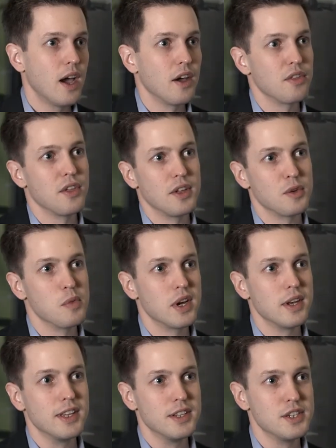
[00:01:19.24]
I think
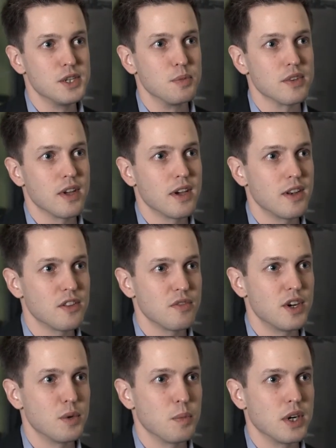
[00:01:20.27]
my leadership style is
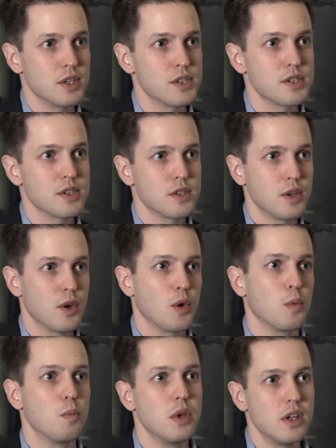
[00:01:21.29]
very much, you
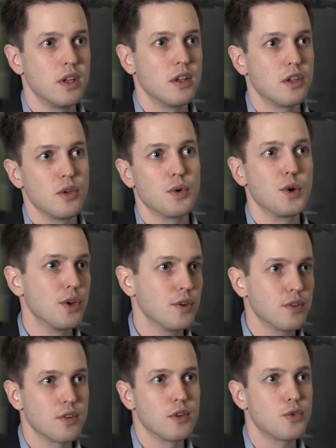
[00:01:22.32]
know, being
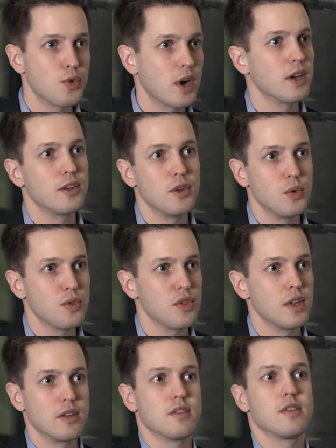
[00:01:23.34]
curious and trying new
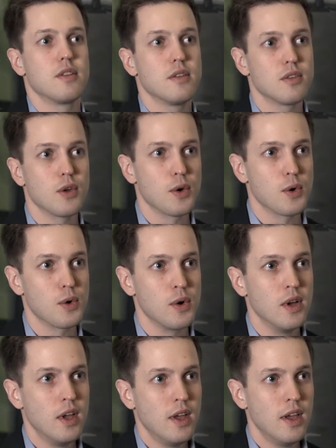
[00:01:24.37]
things. So
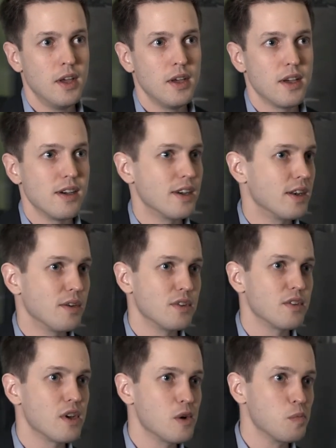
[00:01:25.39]
I never
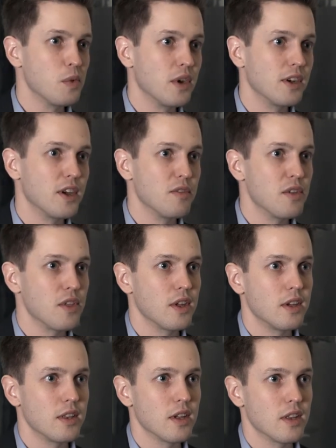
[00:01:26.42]
stop and I never
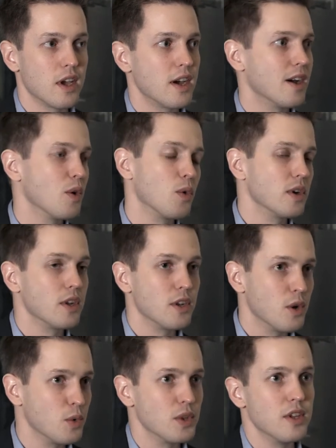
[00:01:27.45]
think that I already
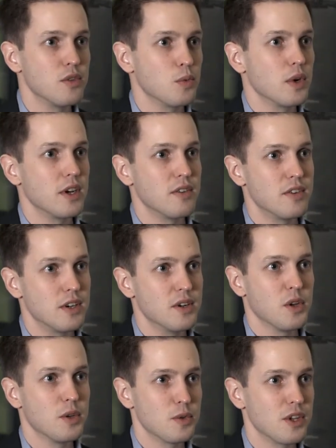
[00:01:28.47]
know this, whatever.
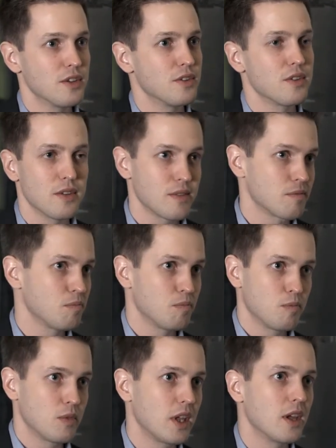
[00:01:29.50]
Just
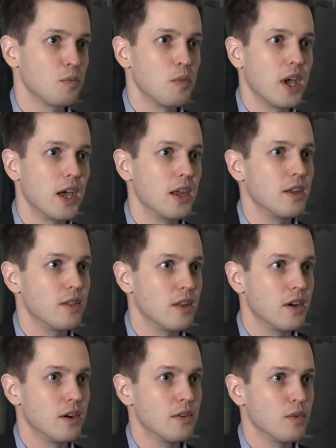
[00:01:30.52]
get my head in
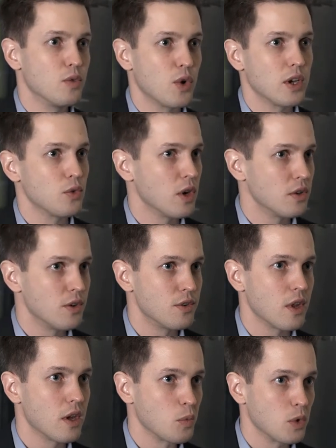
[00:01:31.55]
there, try to
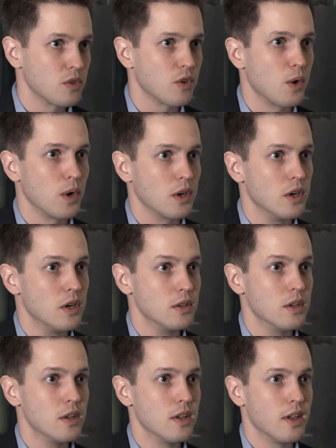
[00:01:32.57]
understand what's going
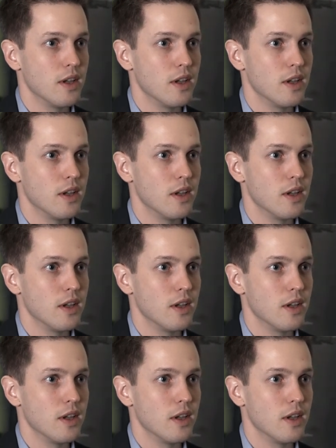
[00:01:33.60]
on,